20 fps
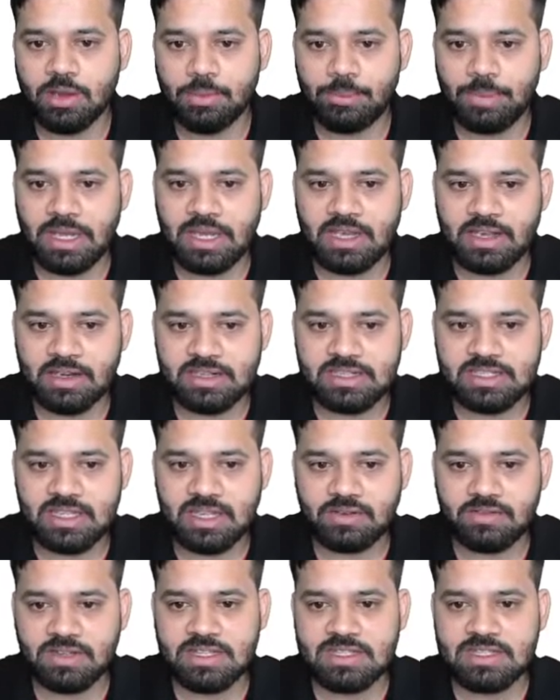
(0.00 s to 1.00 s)
pay later
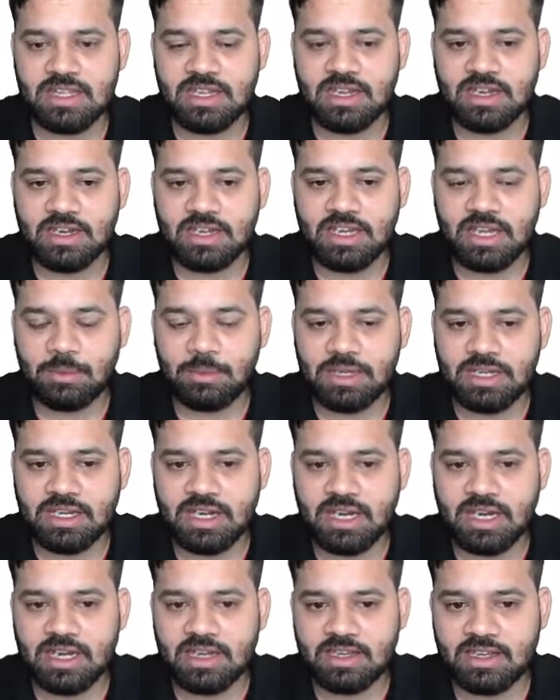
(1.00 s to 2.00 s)
service, debit
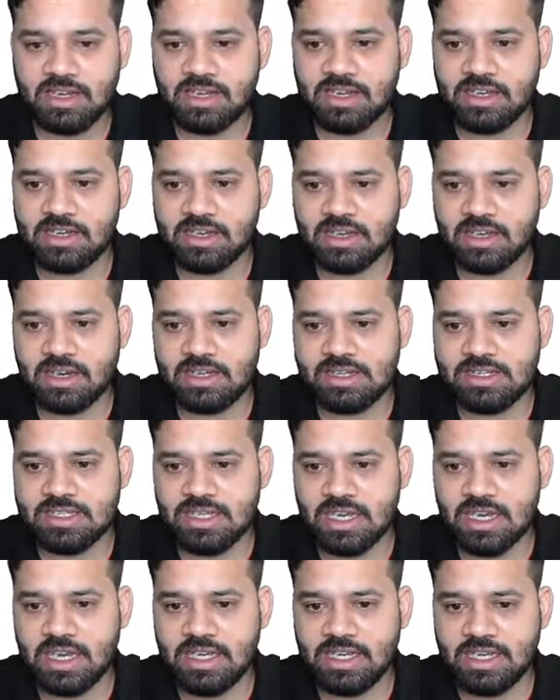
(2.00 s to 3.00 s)
card, credit cards
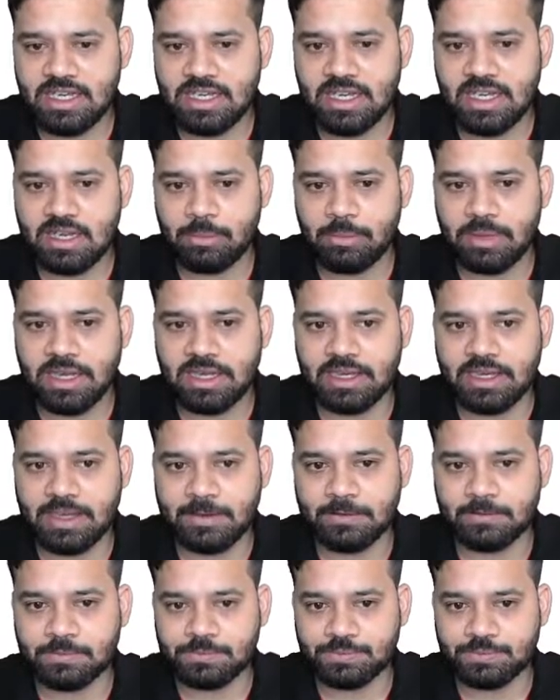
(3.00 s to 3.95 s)
and net banking.